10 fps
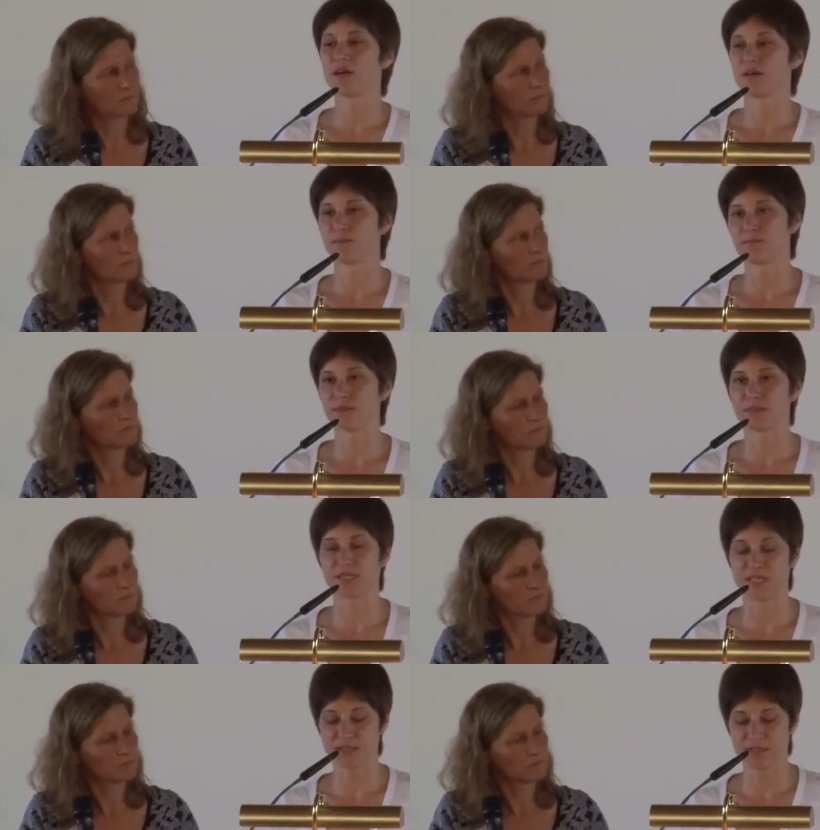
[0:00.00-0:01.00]
Speaker 1: uh,
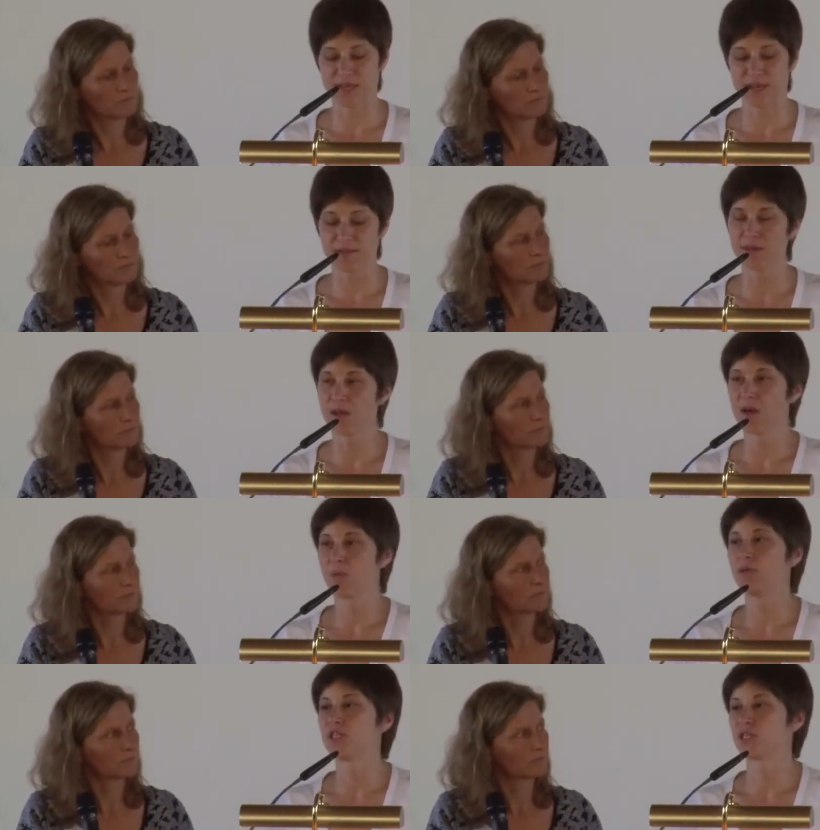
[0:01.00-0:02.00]
since then
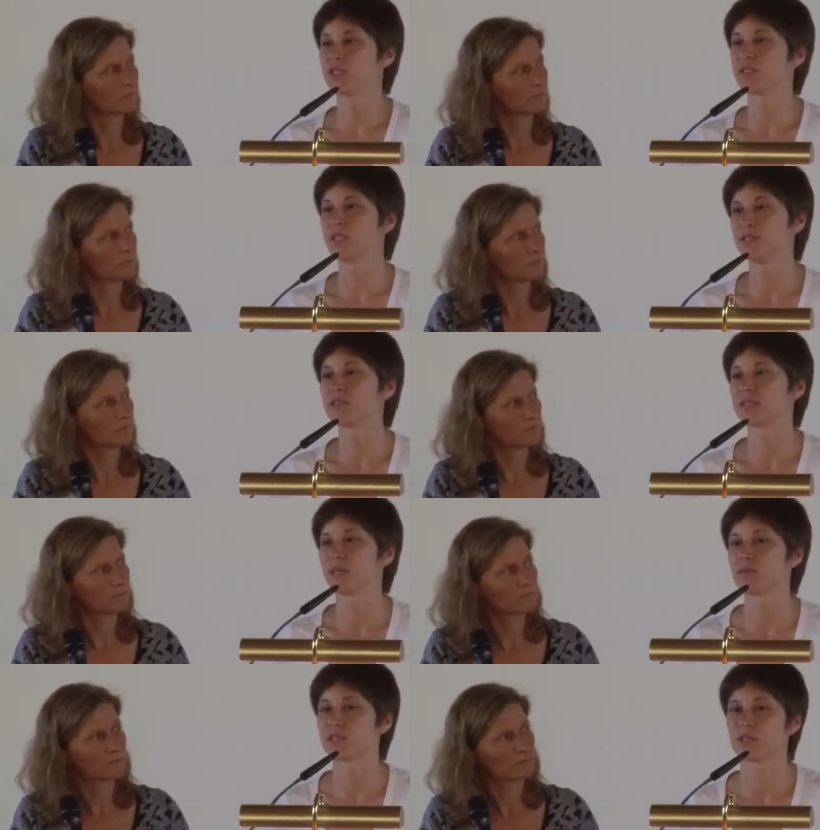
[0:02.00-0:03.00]
we just did
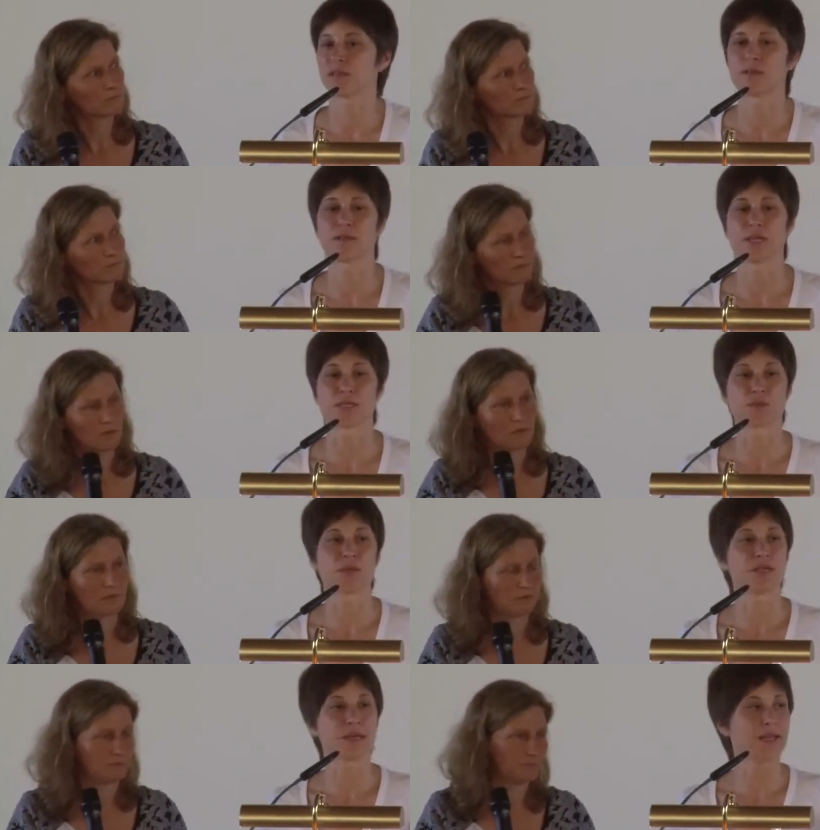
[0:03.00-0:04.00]
something. Yes,
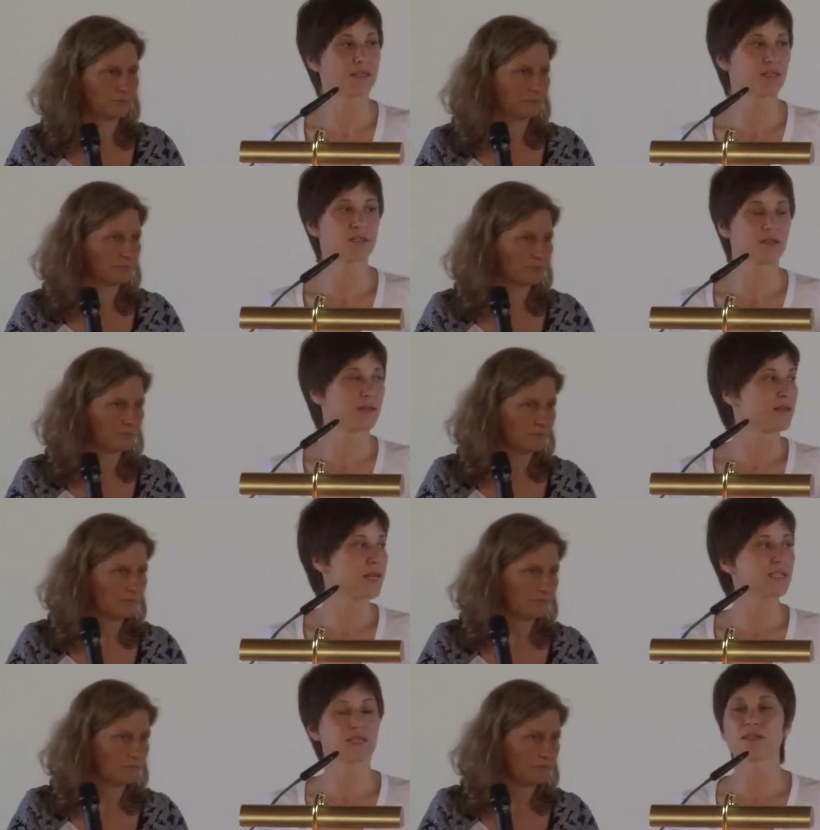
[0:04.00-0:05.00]
we had uh,
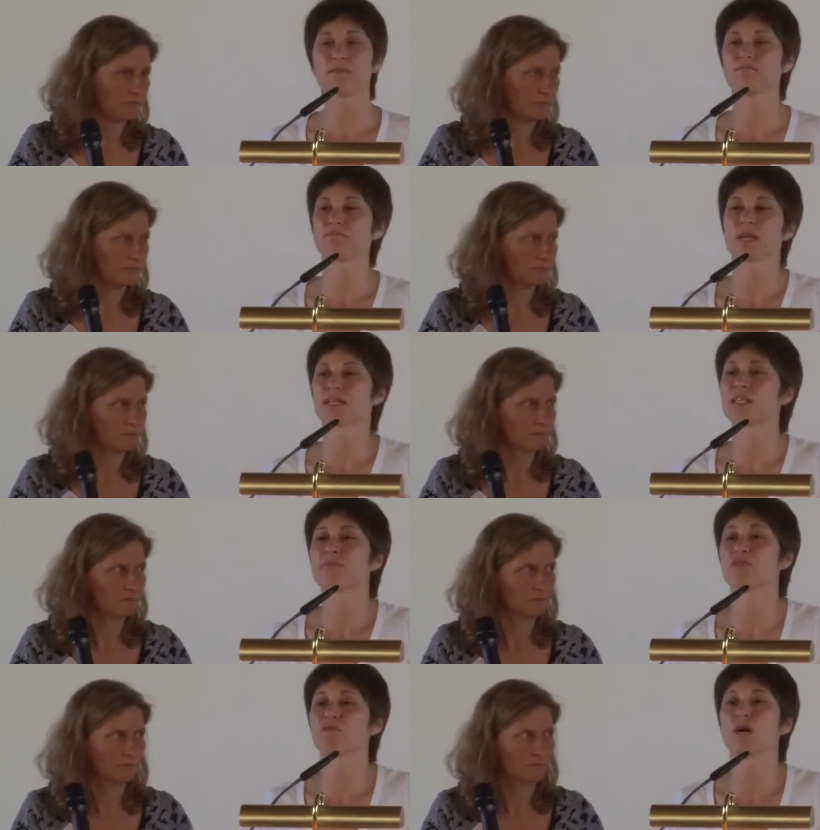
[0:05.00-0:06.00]
nothing
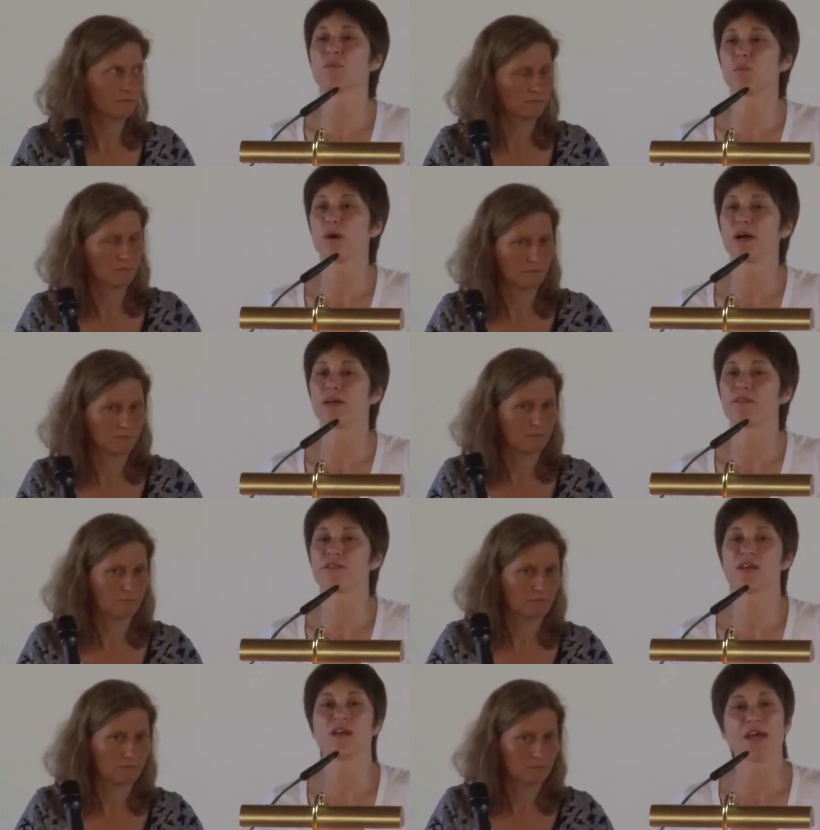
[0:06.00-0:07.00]
except a double
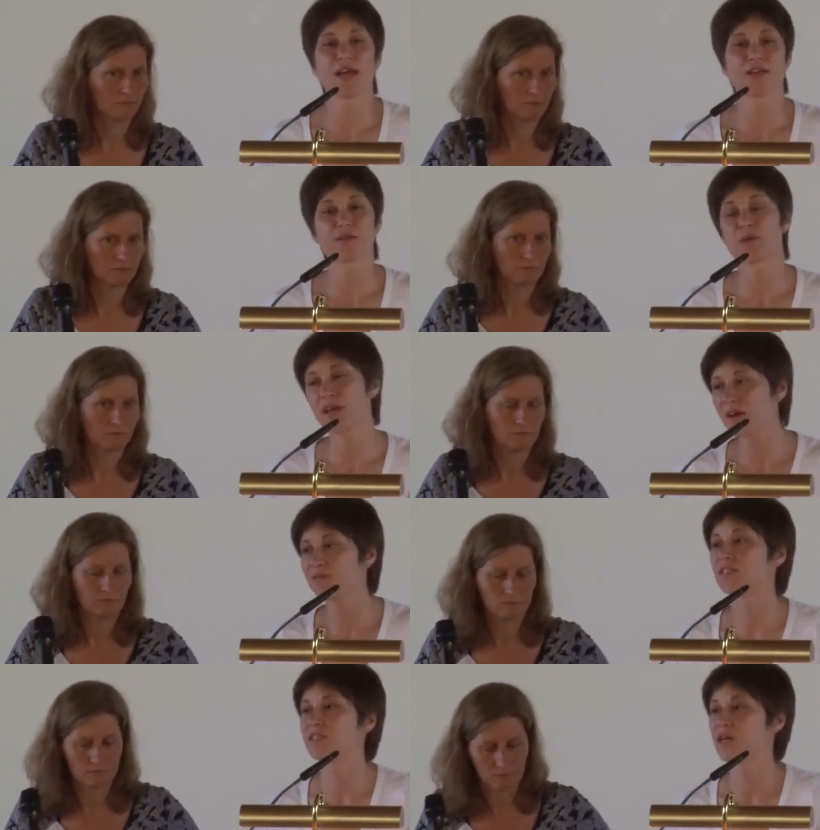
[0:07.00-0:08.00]
bind, and we
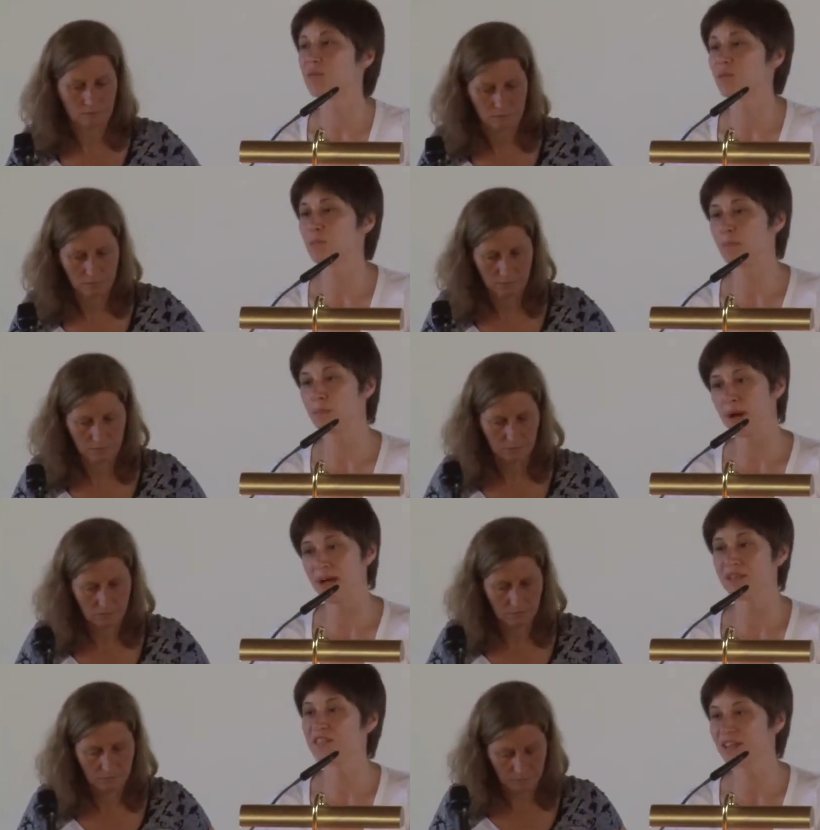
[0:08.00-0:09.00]
have this double
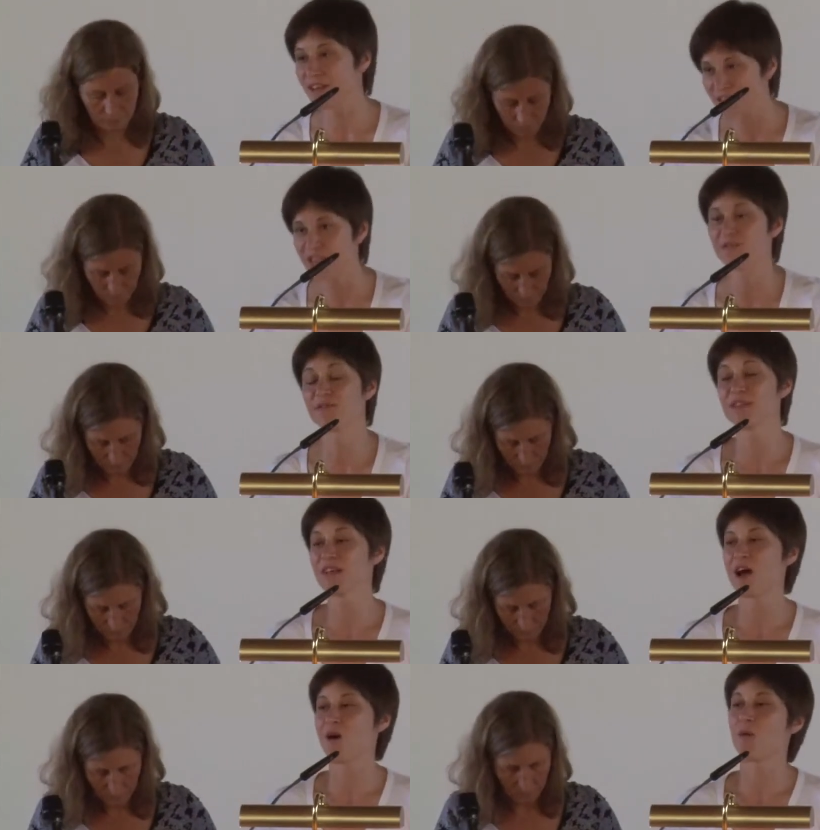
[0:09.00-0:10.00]
bind, and even
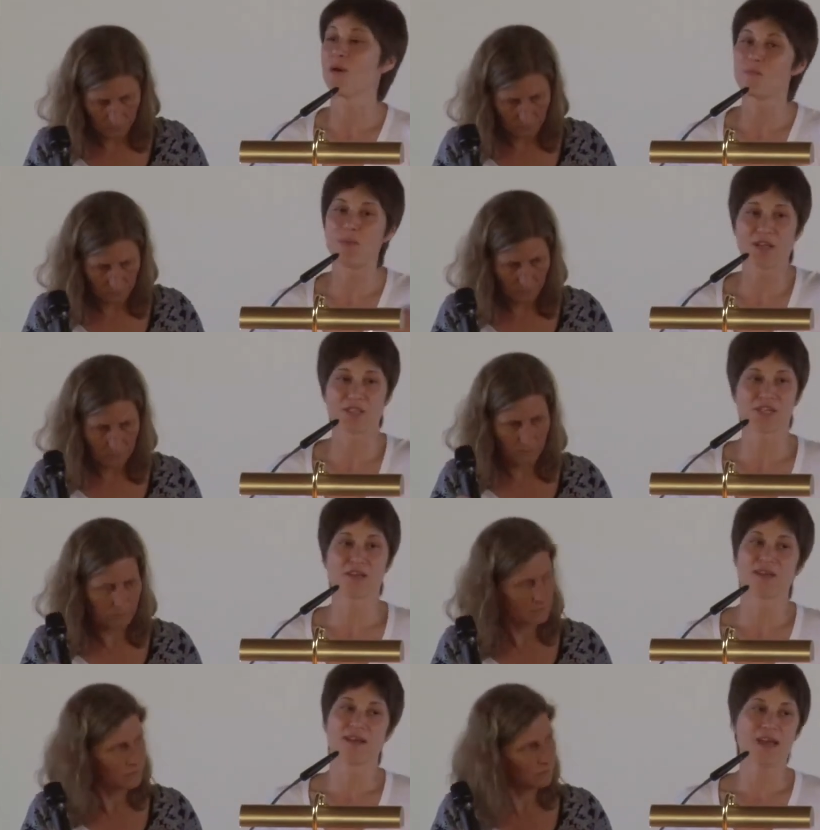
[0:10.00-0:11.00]
now, but
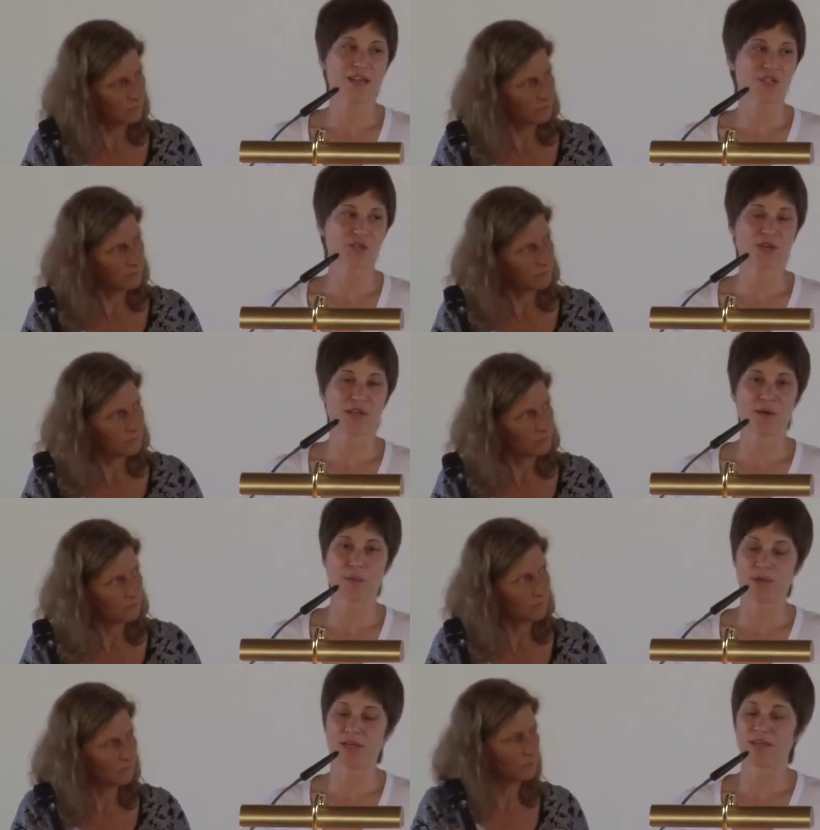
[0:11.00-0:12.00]
actually
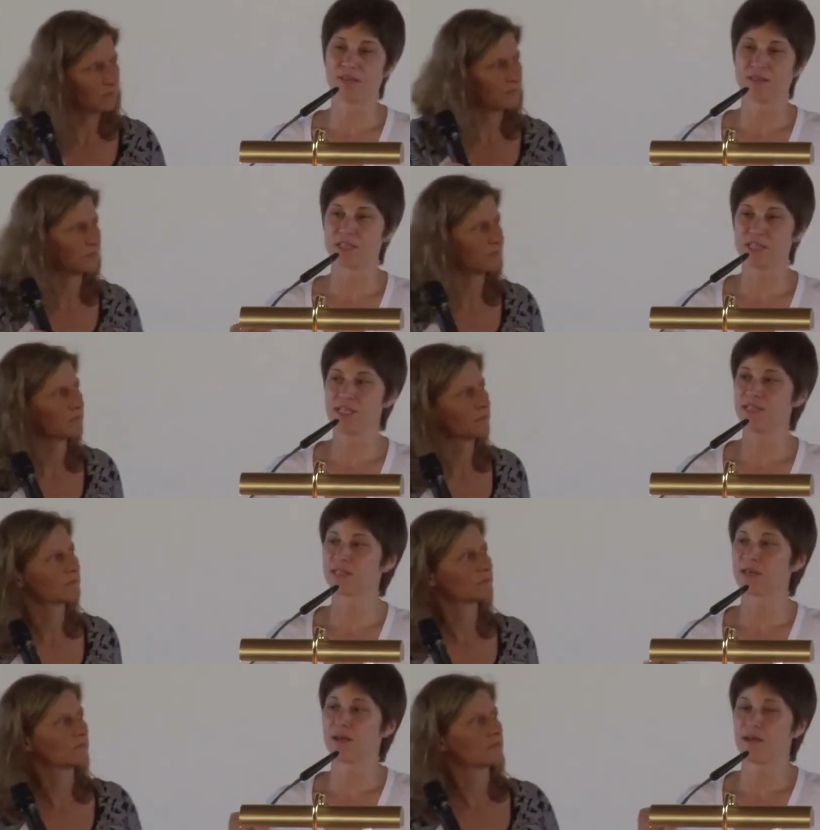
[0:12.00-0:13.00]
we
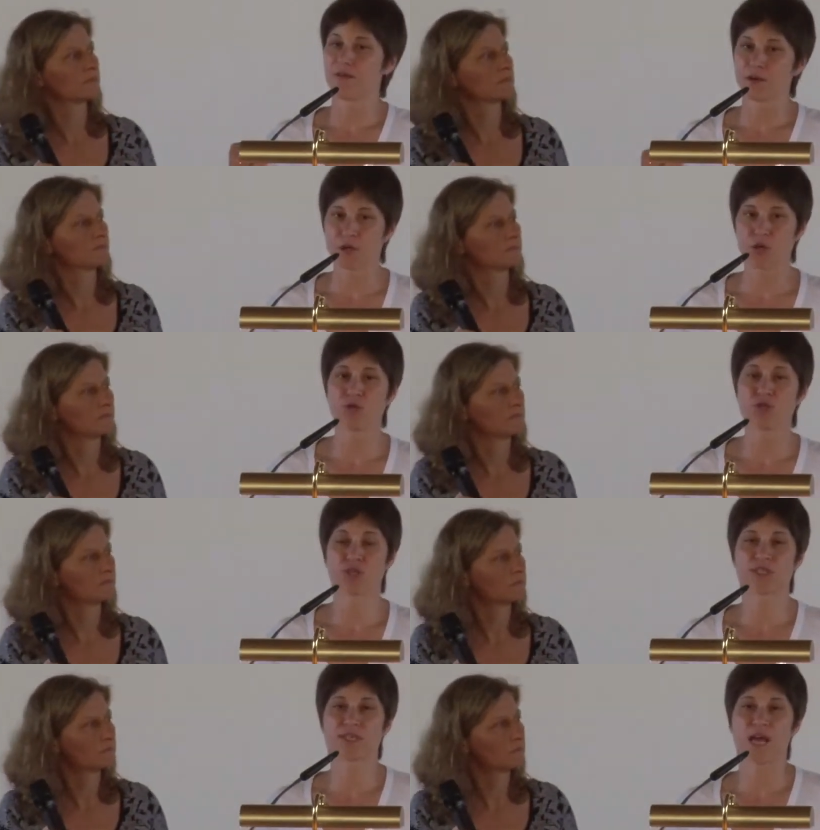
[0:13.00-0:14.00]
did
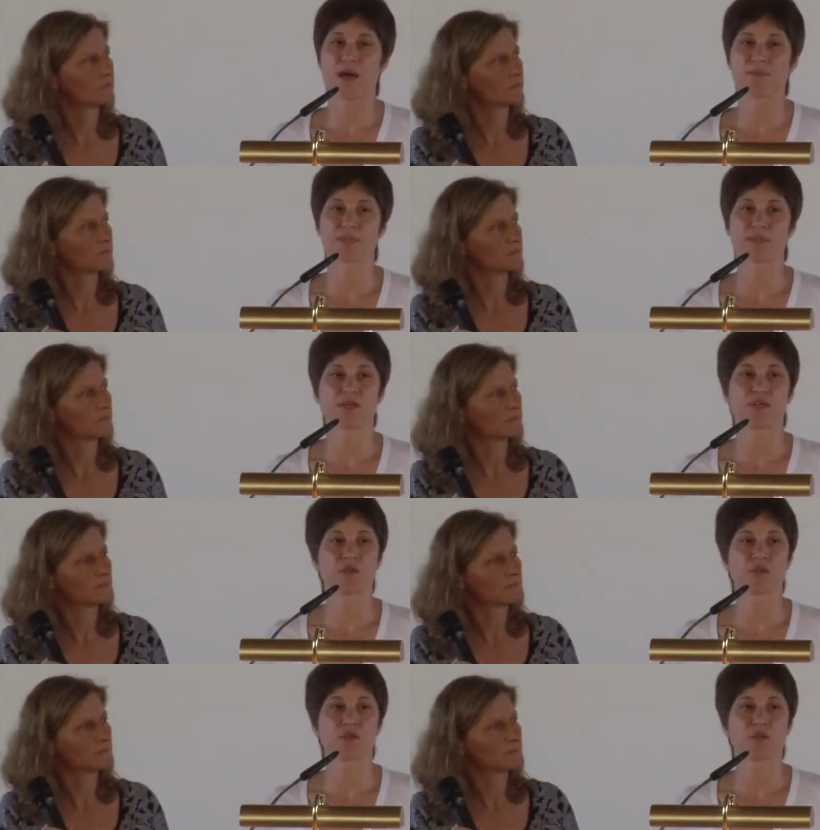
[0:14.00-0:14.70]
huge steps